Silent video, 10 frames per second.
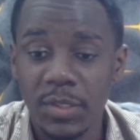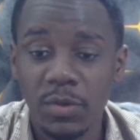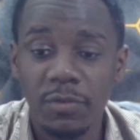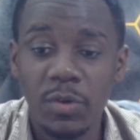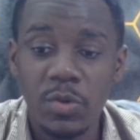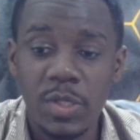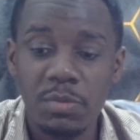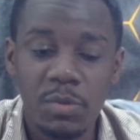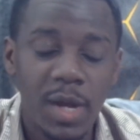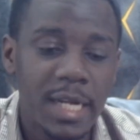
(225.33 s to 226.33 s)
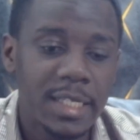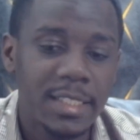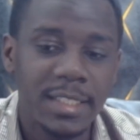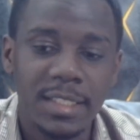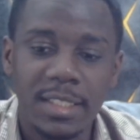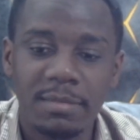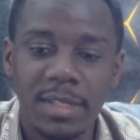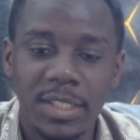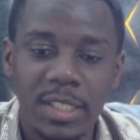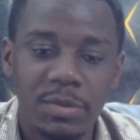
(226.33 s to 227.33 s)
So 4-2-3-1 is the system
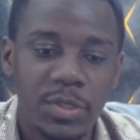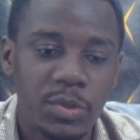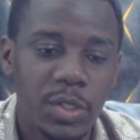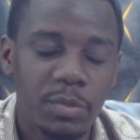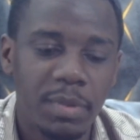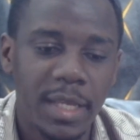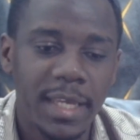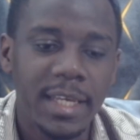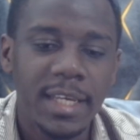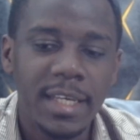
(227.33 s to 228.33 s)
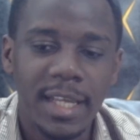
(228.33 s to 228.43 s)
that Chelsea is going to play